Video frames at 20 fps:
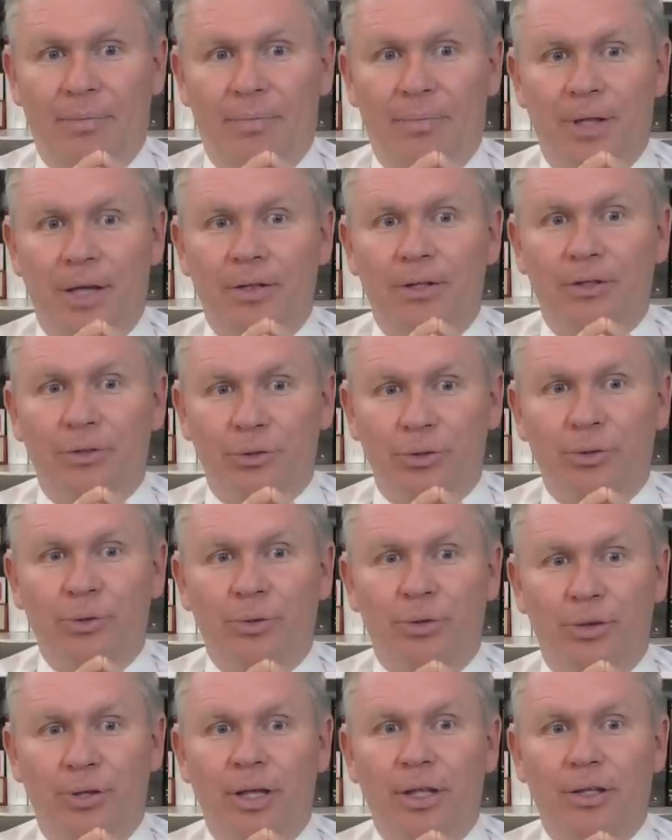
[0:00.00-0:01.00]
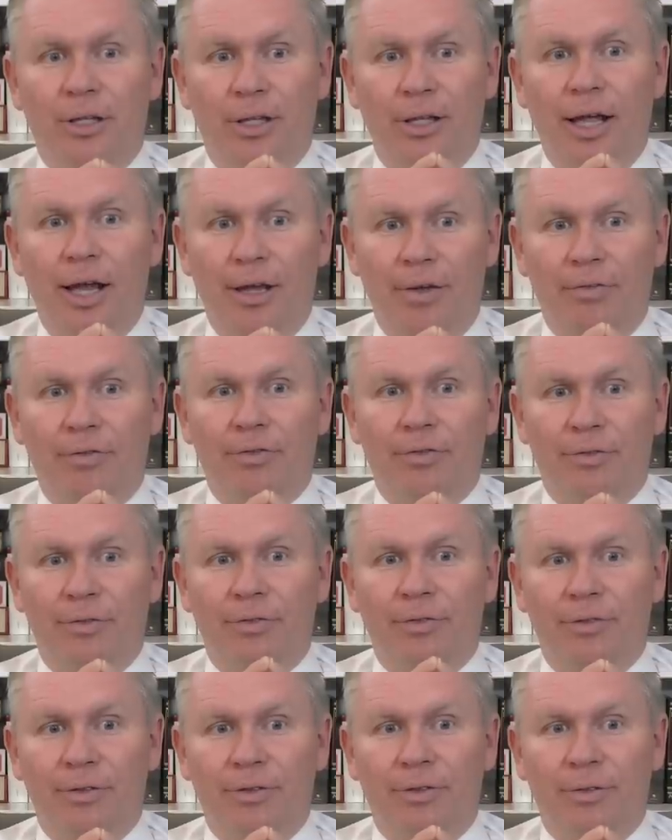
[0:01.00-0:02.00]
and the truth and the life
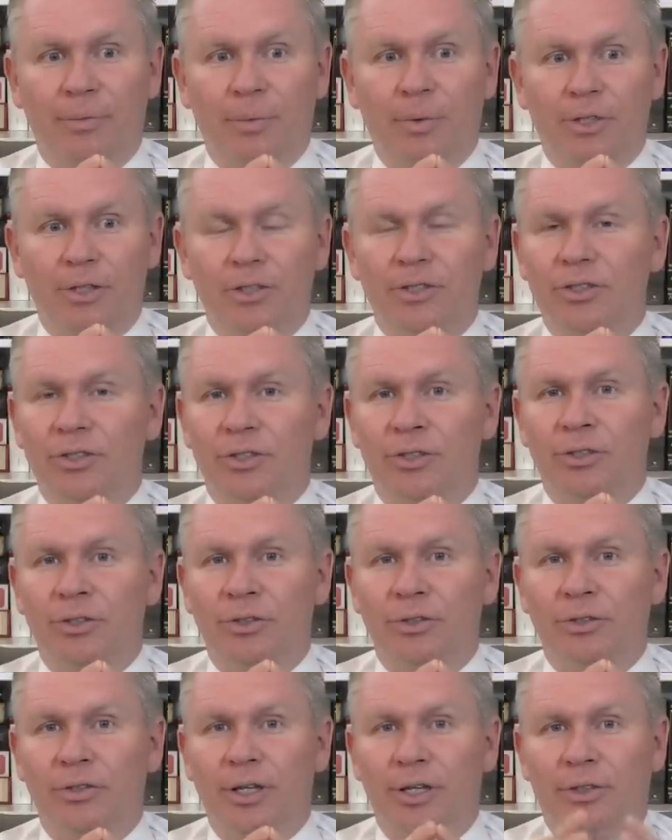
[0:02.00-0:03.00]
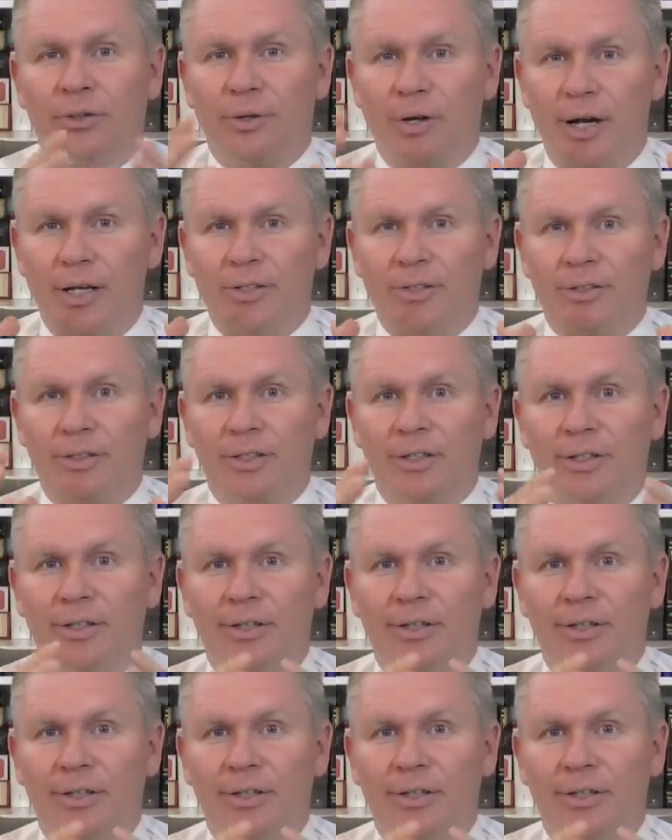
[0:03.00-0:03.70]
which is in Christ?